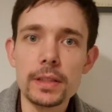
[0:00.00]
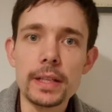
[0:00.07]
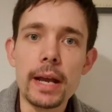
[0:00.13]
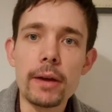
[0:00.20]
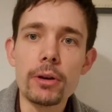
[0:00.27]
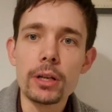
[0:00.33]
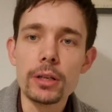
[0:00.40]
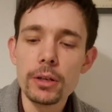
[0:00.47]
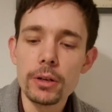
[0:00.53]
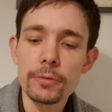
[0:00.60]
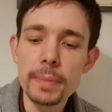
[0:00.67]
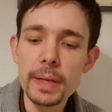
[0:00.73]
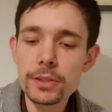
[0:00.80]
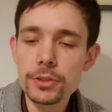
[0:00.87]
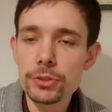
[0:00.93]
Now, a lot
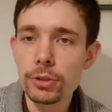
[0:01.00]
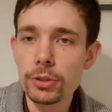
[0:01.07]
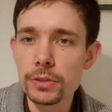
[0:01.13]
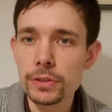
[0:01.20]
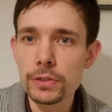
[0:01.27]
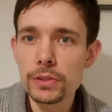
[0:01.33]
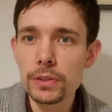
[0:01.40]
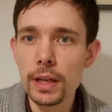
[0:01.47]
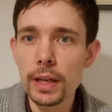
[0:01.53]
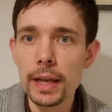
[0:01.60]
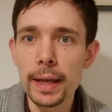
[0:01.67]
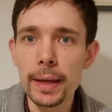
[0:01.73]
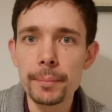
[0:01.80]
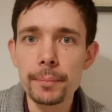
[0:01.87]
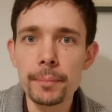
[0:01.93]
of Metatron's
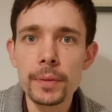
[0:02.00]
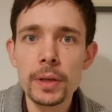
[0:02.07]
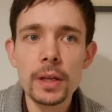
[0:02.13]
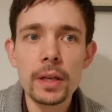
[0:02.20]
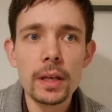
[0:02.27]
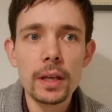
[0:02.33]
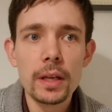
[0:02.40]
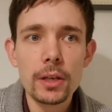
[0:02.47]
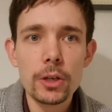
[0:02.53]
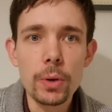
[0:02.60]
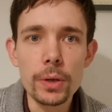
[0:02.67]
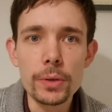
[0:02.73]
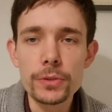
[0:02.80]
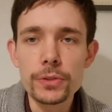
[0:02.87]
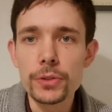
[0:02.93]
um,
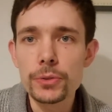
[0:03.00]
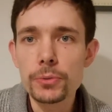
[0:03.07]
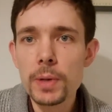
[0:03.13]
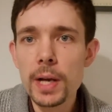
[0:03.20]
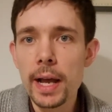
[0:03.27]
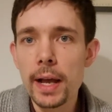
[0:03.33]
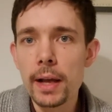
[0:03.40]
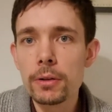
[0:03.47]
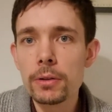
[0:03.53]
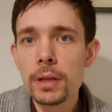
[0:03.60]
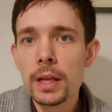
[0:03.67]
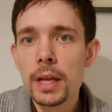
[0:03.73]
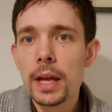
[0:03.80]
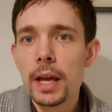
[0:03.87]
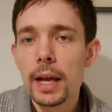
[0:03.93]
quotes as well
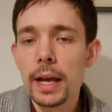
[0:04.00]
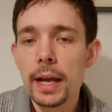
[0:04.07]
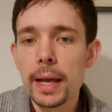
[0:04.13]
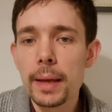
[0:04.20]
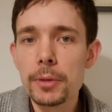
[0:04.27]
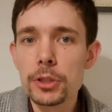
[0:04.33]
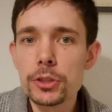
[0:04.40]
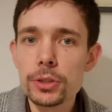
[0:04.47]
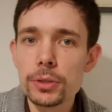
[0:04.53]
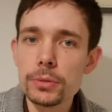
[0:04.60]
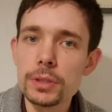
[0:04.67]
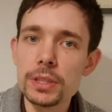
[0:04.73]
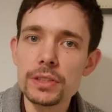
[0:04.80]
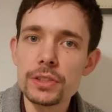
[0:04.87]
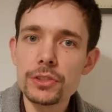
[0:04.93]
um,
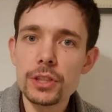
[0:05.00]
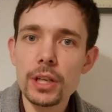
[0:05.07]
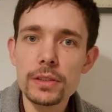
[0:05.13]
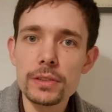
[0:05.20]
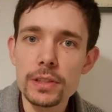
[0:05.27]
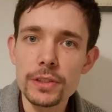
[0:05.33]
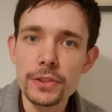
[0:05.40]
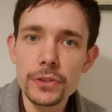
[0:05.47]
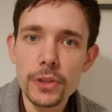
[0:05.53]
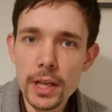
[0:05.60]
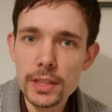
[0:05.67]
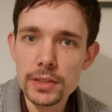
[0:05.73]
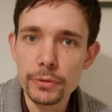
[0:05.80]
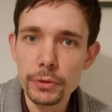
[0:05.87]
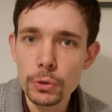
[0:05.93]
do discuss the
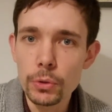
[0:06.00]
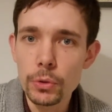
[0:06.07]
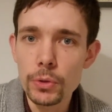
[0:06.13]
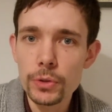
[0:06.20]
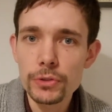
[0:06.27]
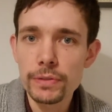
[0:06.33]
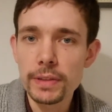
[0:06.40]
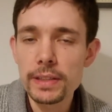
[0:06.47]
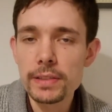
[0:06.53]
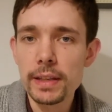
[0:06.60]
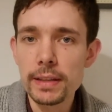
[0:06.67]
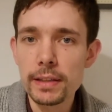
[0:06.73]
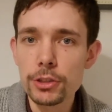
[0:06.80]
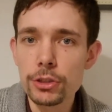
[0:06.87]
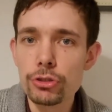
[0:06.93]
size of a horse, and they
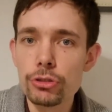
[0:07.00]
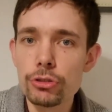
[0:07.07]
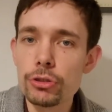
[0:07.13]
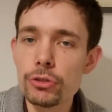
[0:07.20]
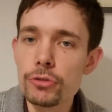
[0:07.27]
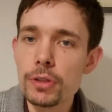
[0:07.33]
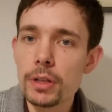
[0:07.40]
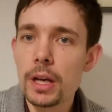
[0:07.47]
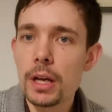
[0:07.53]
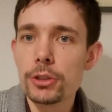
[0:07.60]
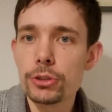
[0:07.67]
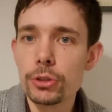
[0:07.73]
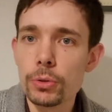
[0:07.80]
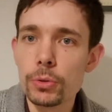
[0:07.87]
say that you should use larger